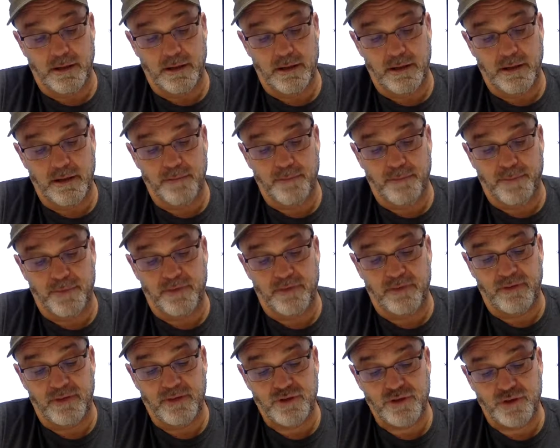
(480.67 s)
in
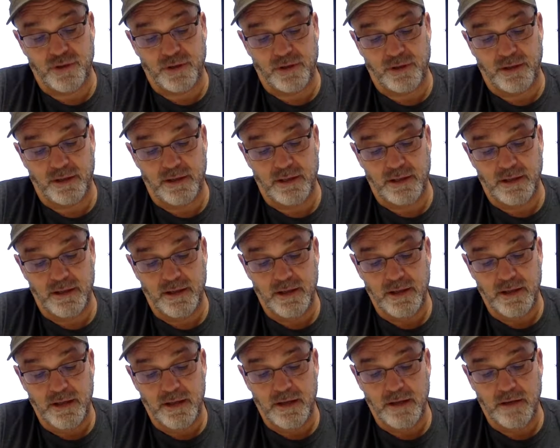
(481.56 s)
positionally,
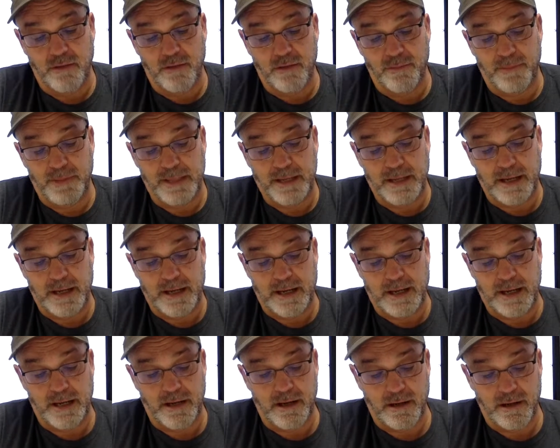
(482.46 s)
it would be
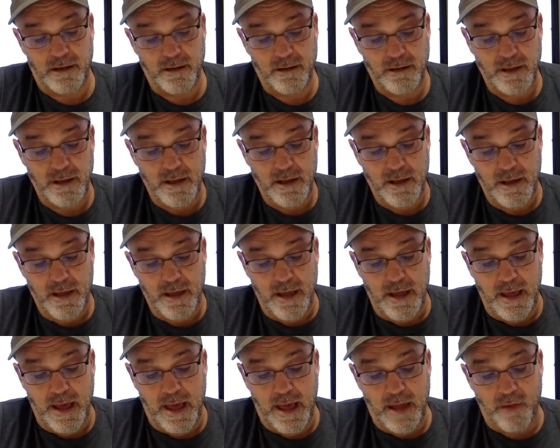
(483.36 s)
higher,
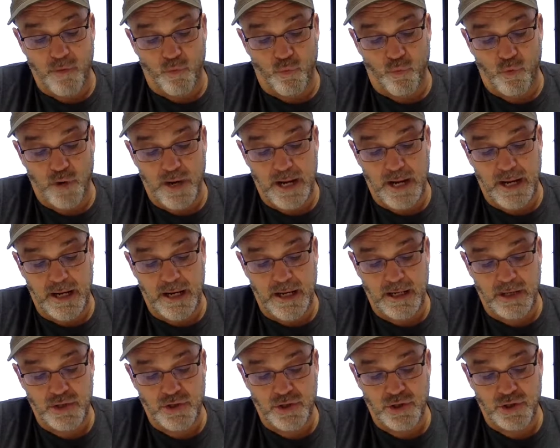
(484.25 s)
and
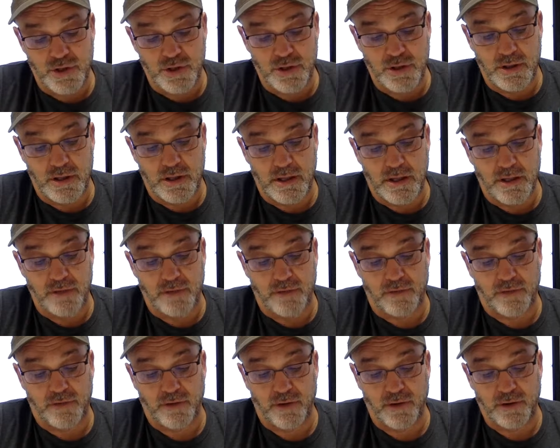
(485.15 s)
range
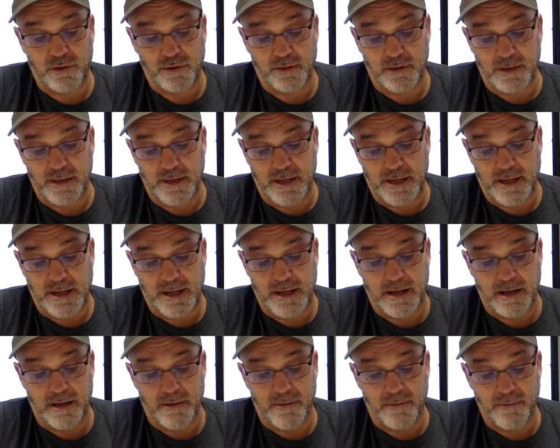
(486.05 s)
certainly
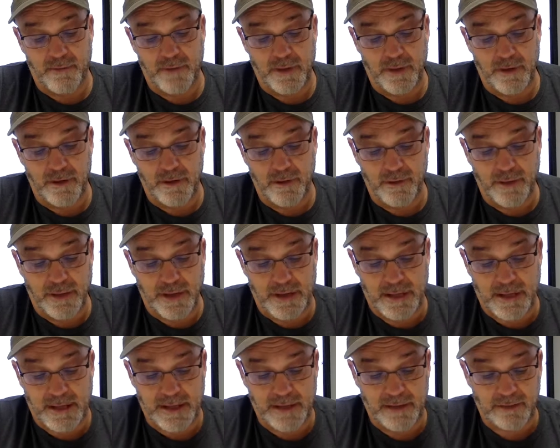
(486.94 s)
higher. The
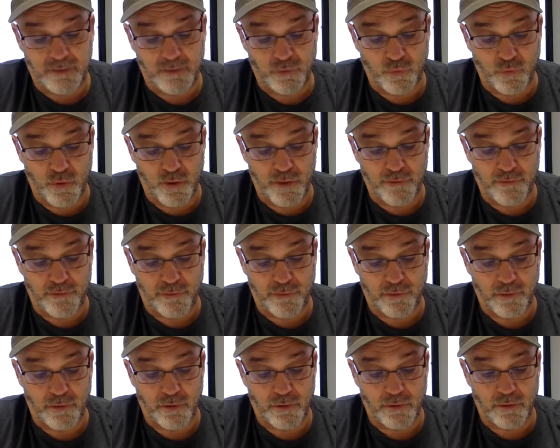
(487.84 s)
highest one
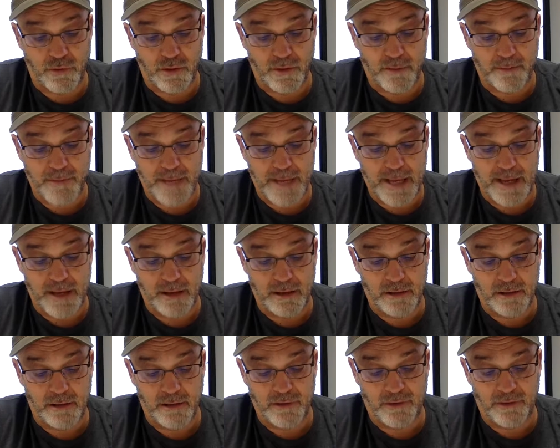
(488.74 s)
for
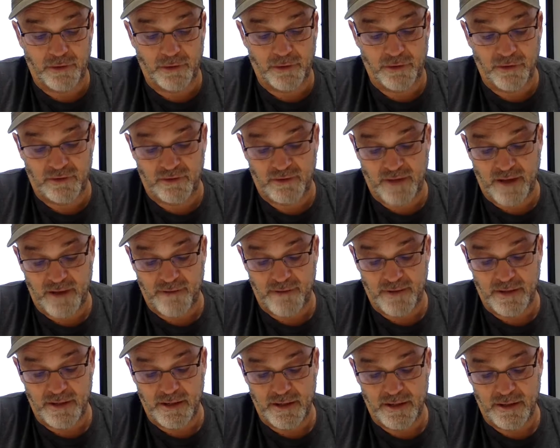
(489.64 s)
male is only
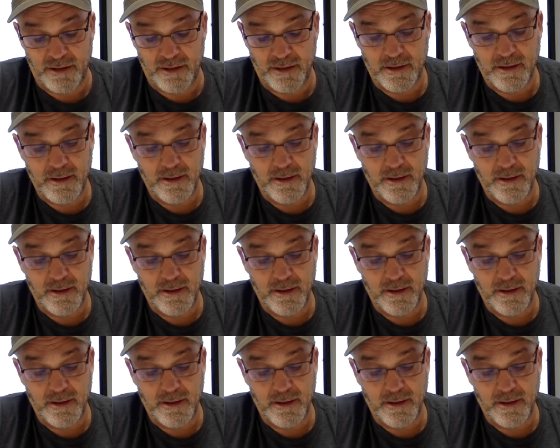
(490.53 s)
70,